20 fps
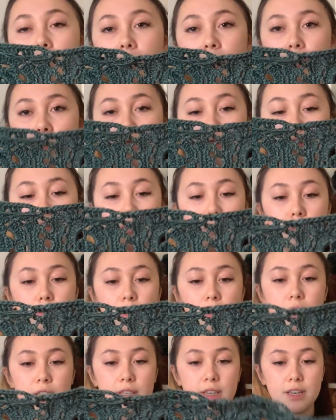when you
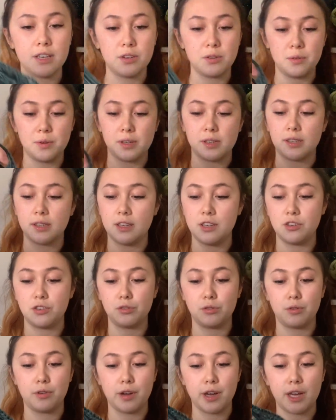continuously
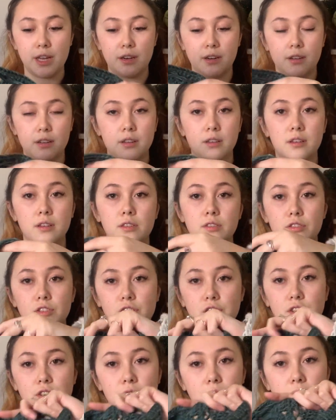join
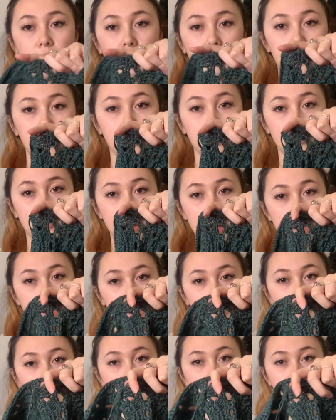just your regular granny
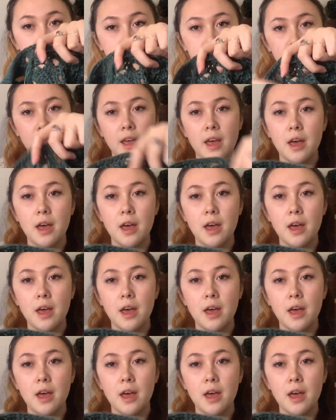squares,